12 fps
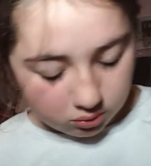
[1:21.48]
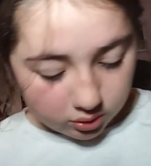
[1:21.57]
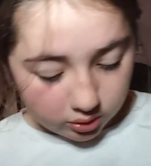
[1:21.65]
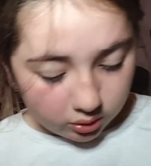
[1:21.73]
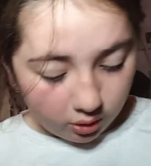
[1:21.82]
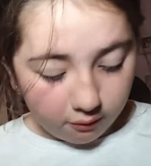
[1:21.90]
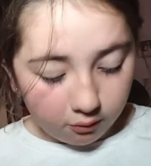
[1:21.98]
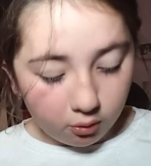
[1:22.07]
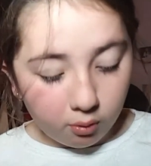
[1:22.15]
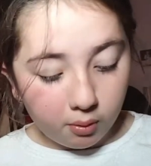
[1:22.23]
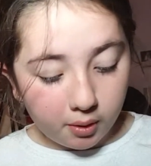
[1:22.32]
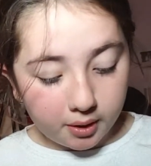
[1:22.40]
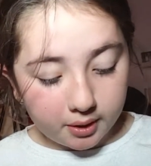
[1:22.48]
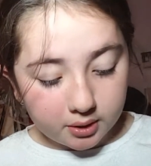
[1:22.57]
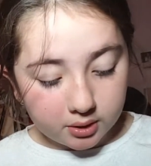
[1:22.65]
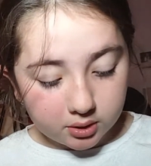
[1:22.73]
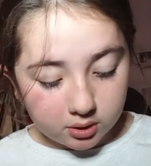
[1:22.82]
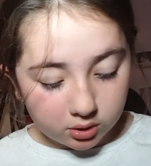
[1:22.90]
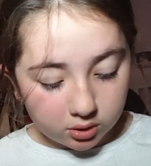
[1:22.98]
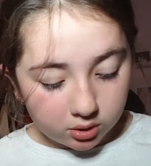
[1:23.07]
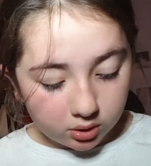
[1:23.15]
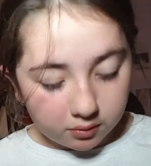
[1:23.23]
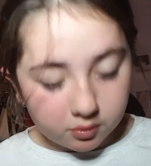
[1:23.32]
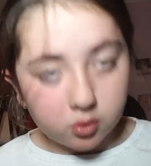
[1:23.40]
I don't even know what it is.
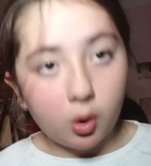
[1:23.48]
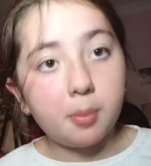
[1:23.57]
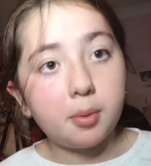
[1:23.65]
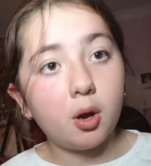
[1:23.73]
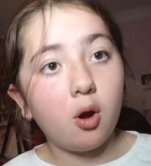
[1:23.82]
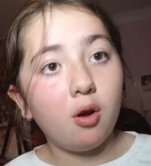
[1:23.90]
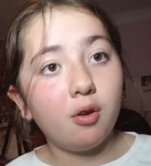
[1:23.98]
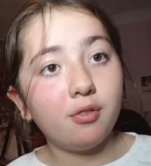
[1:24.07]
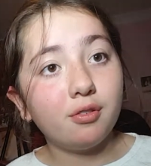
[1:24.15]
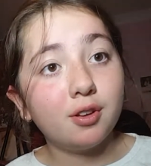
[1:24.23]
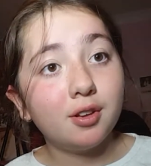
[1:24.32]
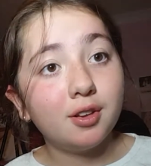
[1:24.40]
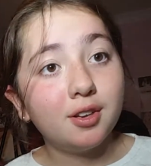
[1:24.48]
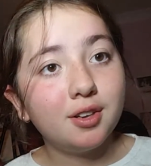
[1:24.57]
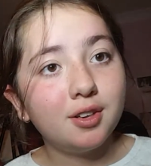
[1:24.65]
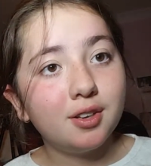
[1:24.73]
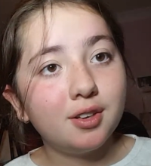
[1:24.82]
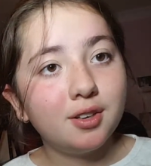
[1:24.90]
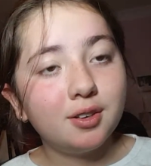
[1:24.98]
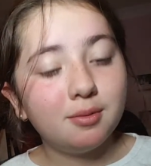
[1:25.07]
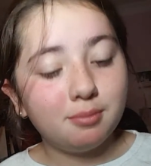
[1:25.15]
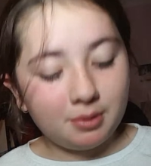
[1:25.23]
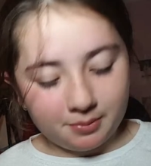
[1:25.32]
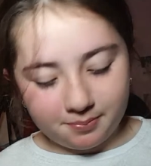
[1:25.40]
I've scraped it off.
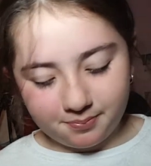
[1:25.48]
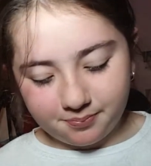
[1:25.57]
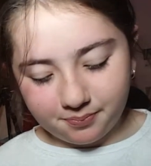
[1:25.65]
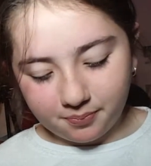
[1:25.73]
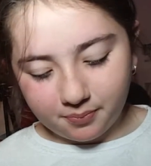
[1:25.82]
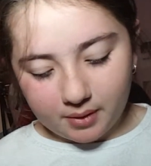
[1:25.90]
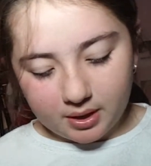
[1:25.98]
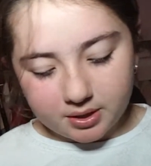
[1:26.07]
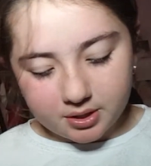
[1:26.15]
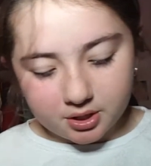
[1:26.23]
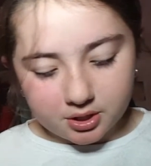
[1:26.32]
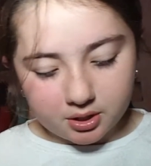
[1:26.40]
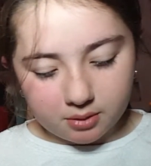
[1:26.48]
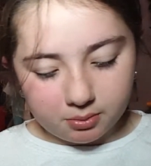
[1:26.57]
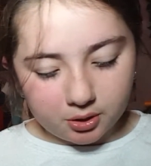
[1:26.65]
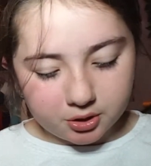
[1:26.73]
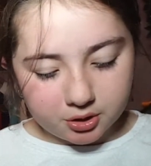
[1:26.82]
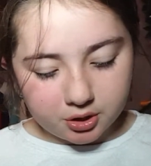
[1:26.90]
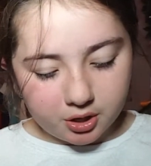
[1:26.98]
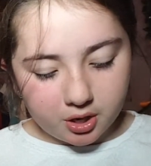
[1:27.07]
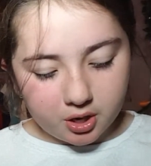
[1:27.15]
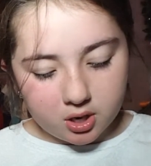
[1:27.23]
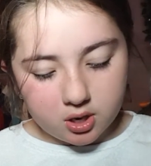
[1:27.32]
But it's just a blusher.